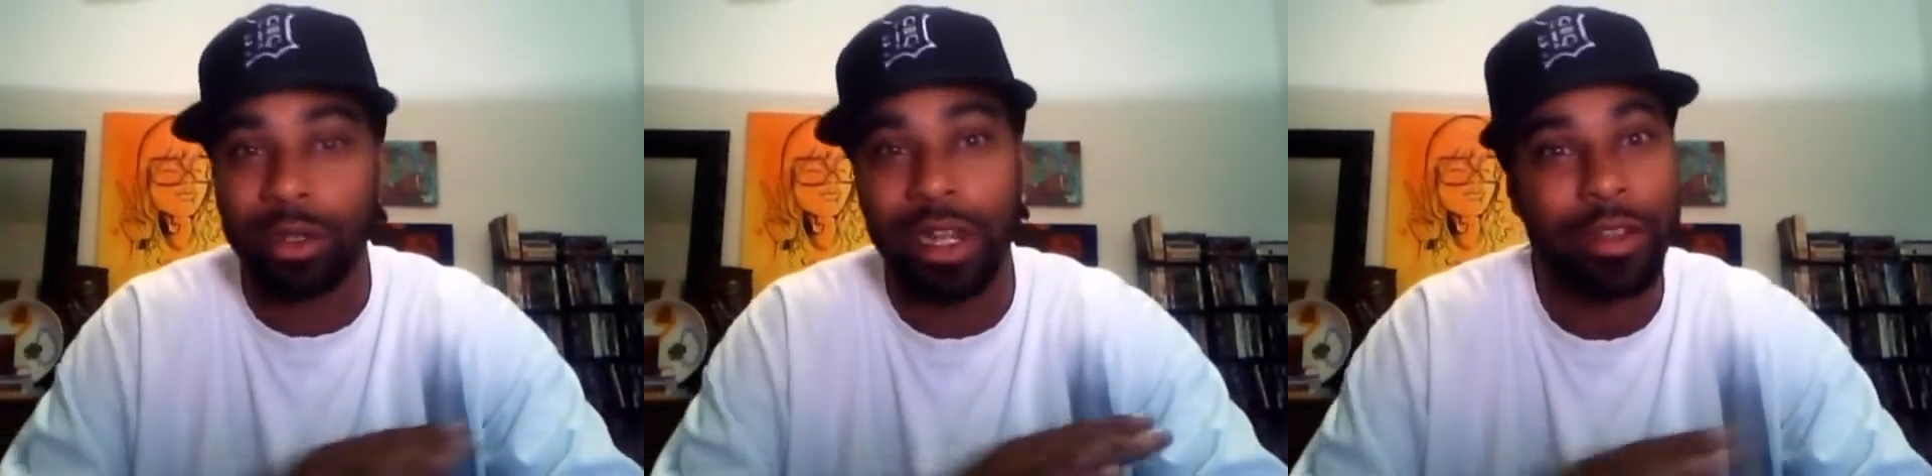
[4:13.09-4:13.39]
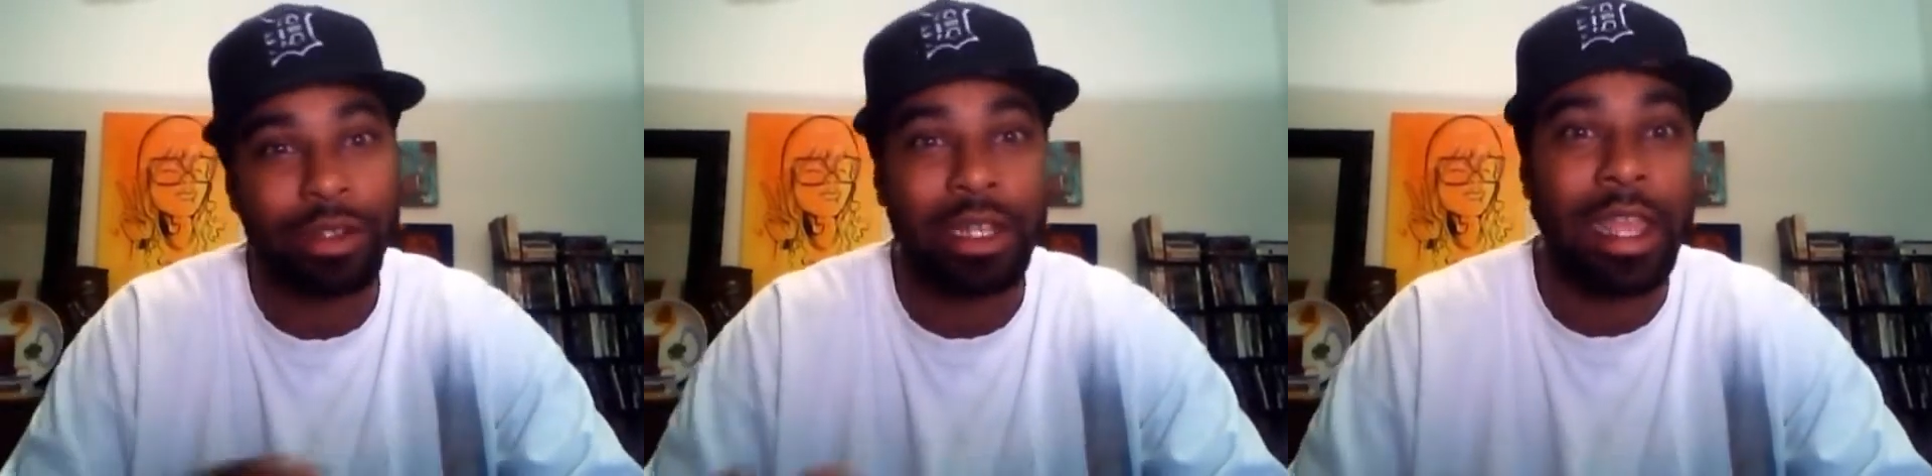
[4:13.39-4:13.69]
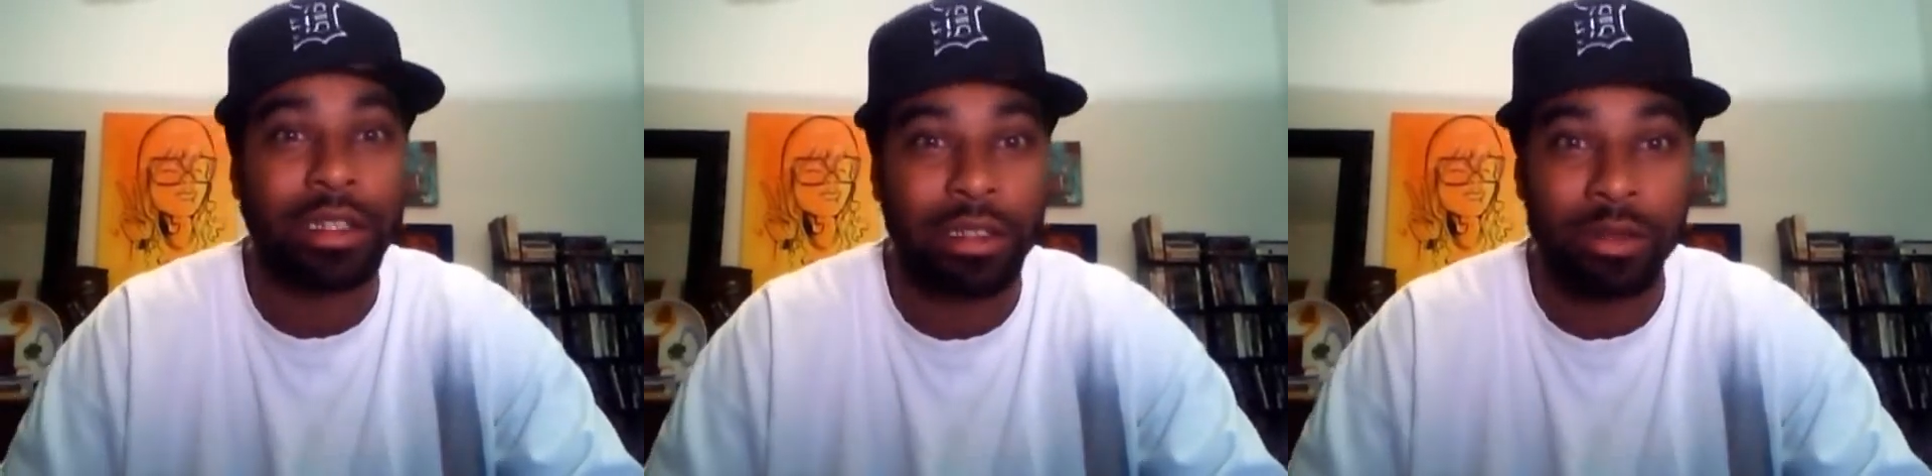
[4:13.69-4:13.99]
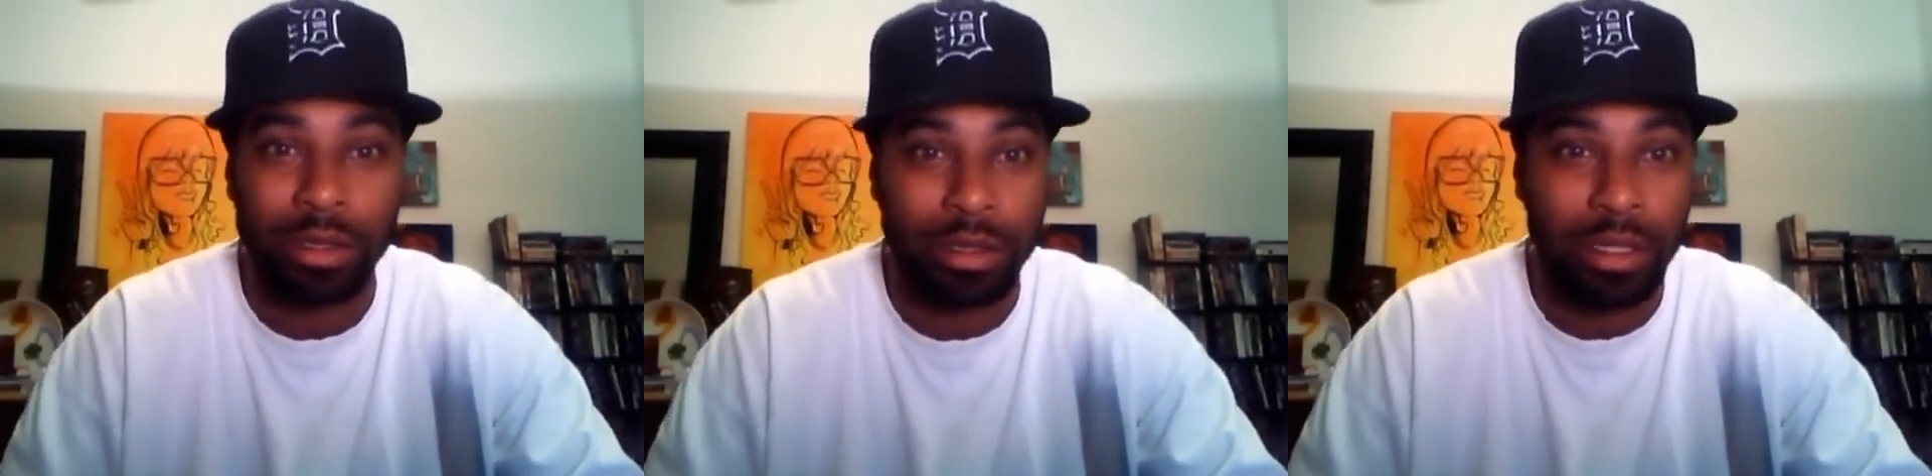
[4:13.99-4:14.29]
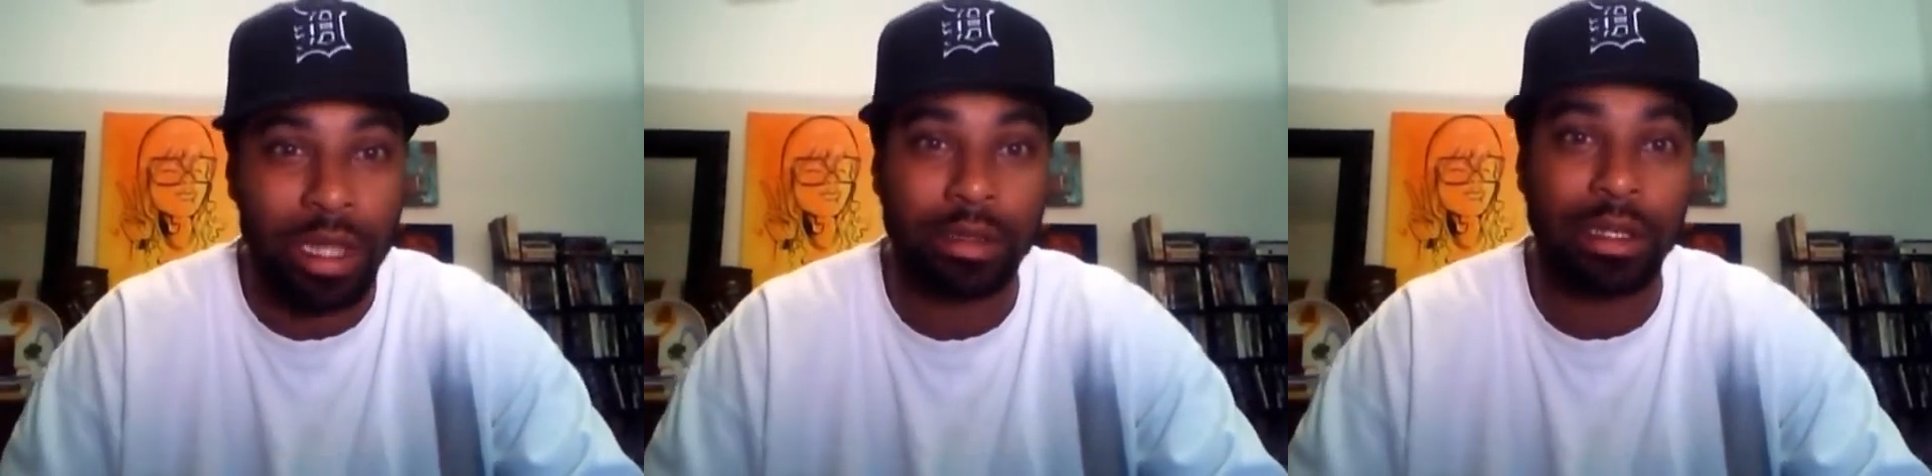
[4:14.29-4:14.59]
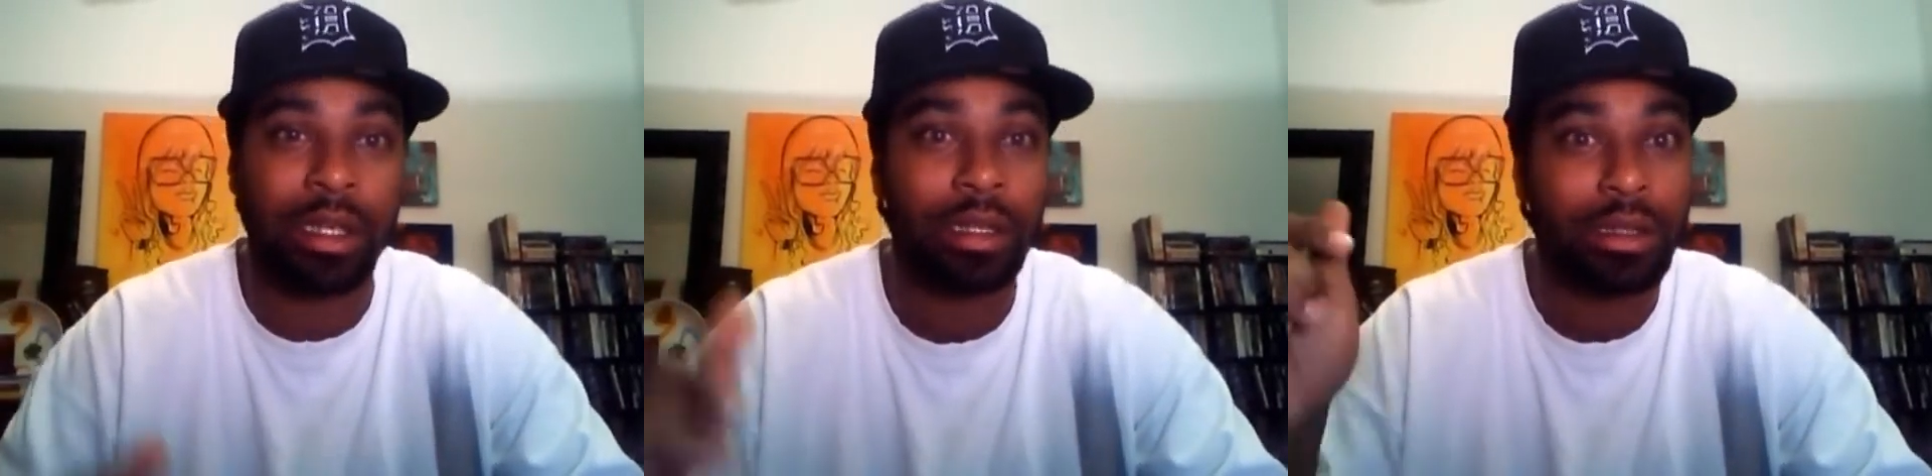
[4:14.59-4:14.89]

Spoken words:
Not even last year was it like that.